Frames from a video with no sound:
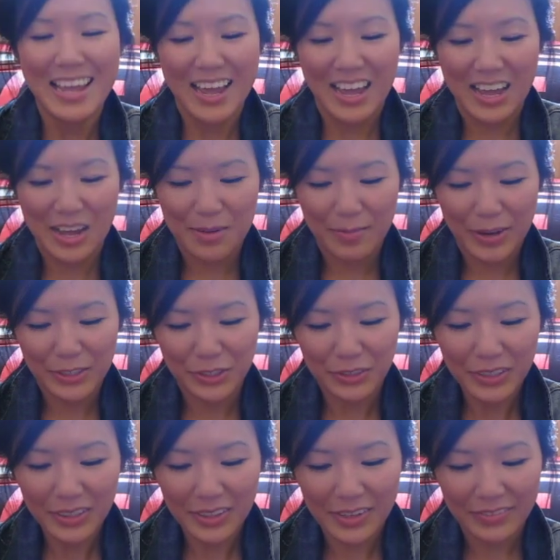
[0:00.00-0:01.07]
I
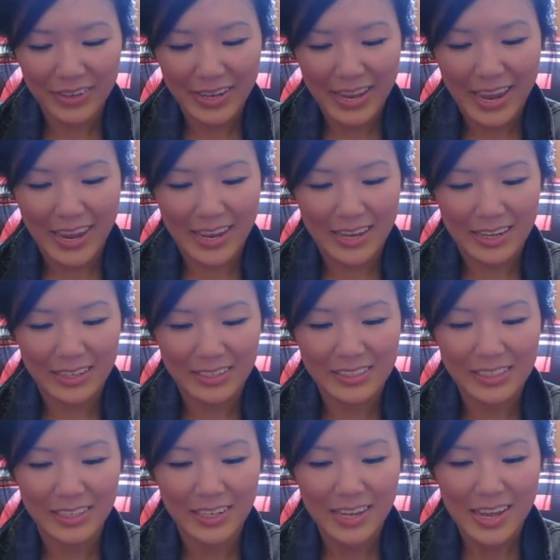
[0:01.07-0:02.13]
truly love it. And
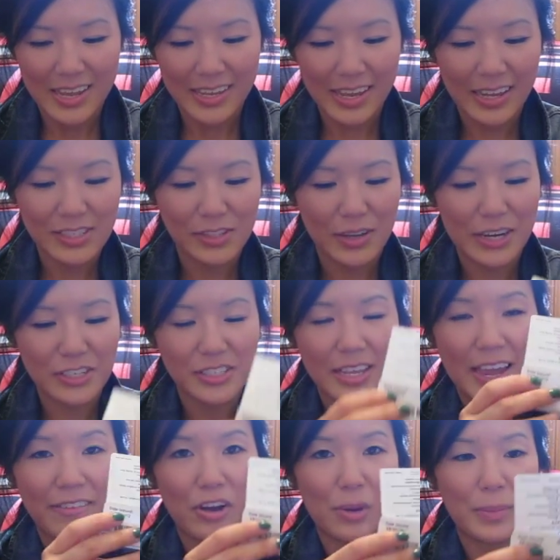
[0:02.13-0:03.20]
yeah, so I just
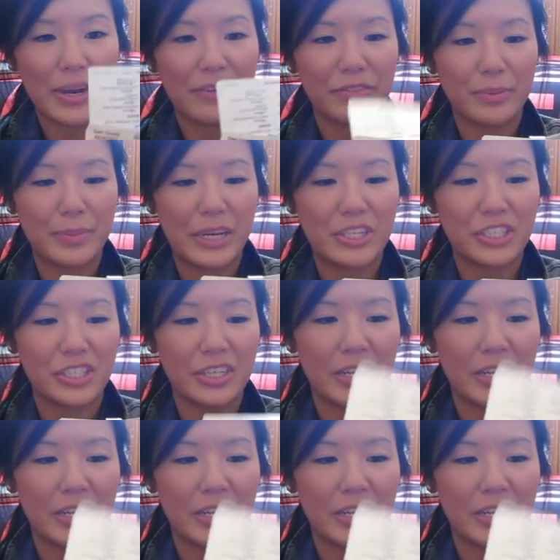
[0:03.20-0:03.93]
have all my information.